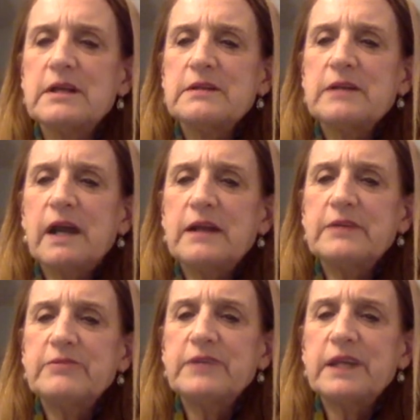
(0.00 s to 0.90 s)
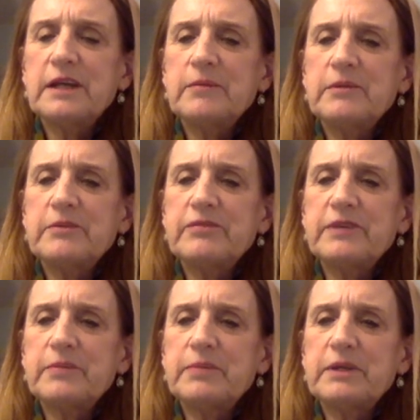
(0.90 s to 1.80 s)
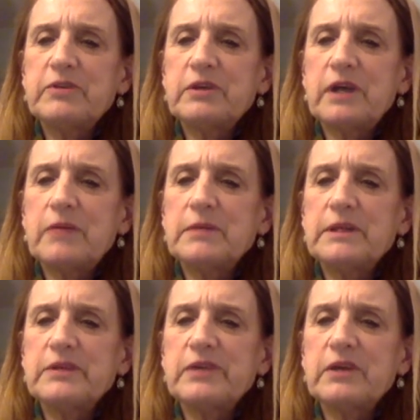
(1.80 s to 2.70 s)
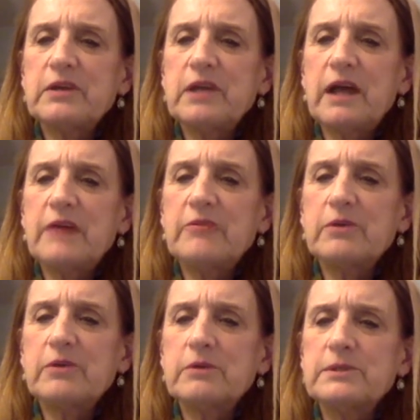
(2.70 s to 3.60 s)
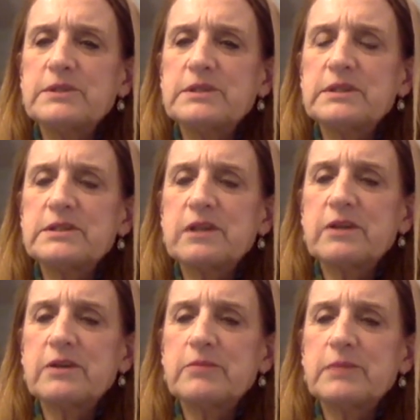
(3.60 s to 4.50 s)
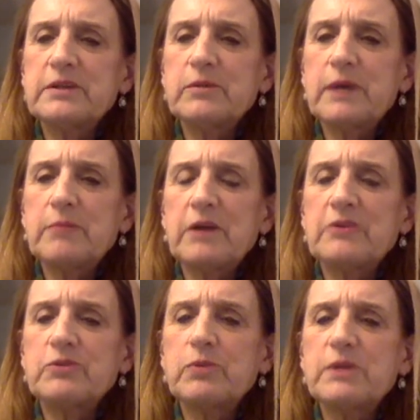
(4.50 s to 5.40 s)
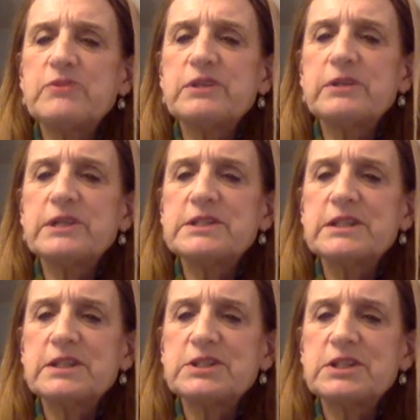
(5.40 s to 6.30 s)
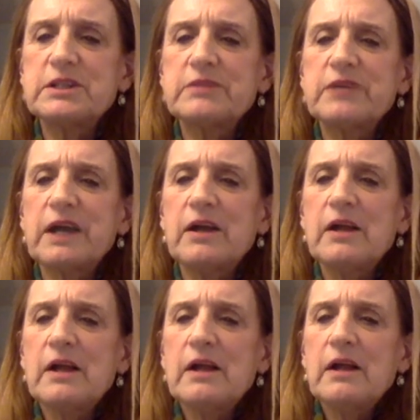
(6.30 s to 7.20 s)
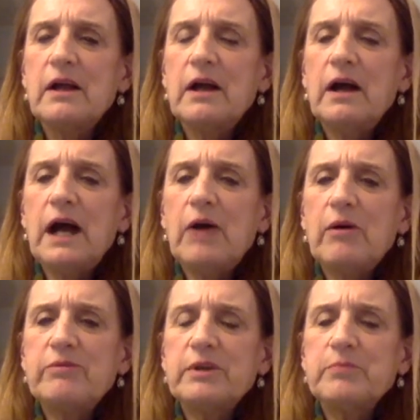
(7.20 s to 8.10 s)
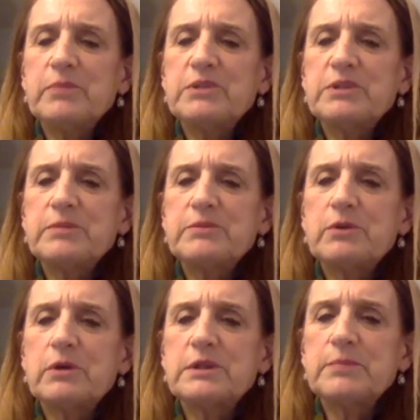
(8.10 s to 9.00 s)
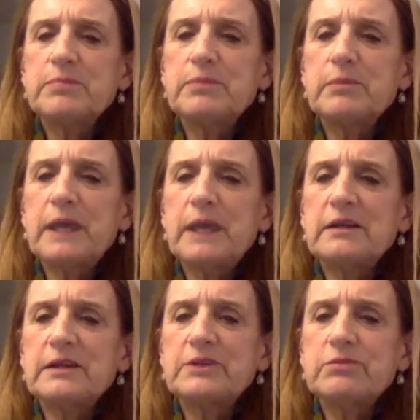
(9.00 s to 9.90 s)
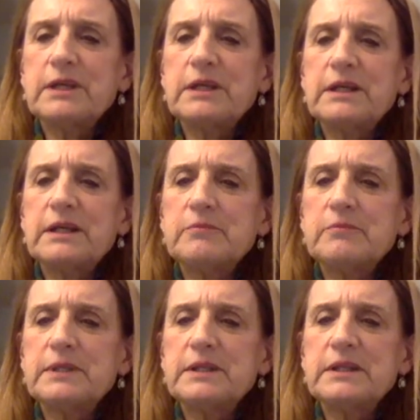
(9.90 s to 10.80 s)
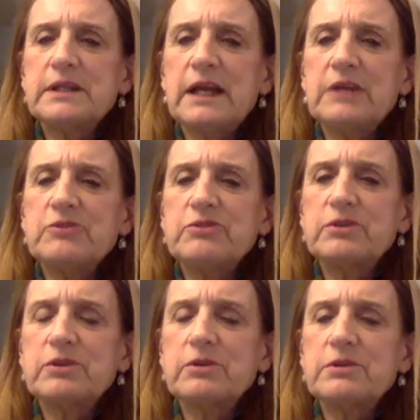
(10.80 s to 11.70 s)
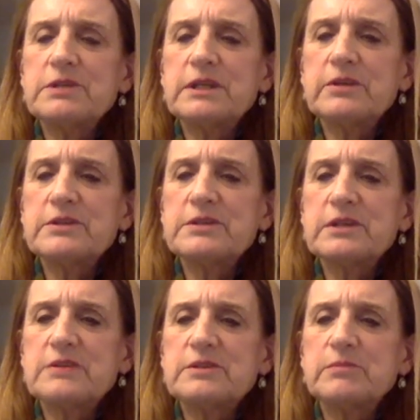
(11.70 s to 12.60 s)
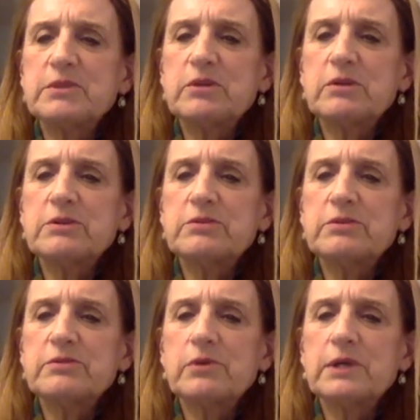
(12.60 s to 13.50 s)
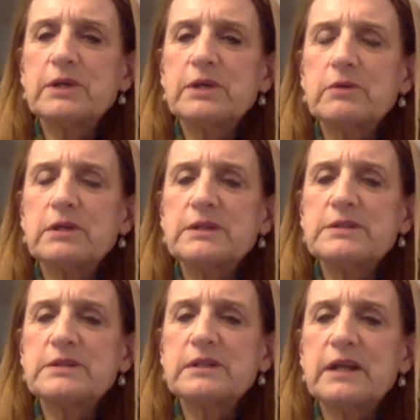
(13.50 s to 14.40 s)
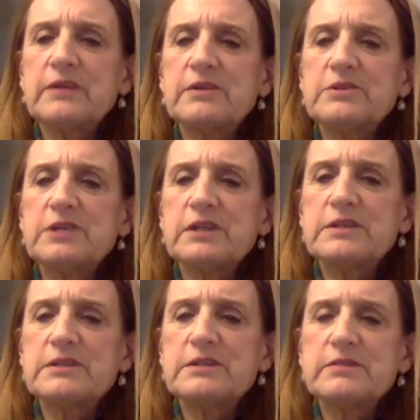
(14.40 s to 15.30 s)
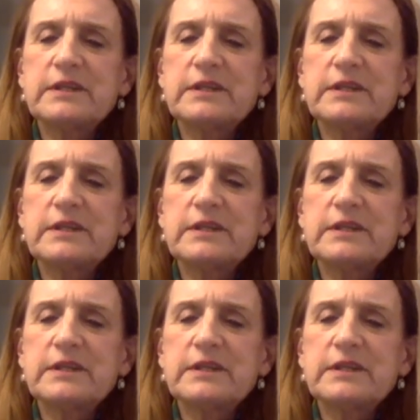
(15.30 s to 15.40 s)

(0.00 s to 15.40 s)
Thailand, Vietnam, and the Philippines are commonly sell live or recently slaughtered meat in the wet markets. What serious initiatives However, ambitious or diplomatically tricky can be engaged to curtail this custom in order to avoid or at least delay the genesis of the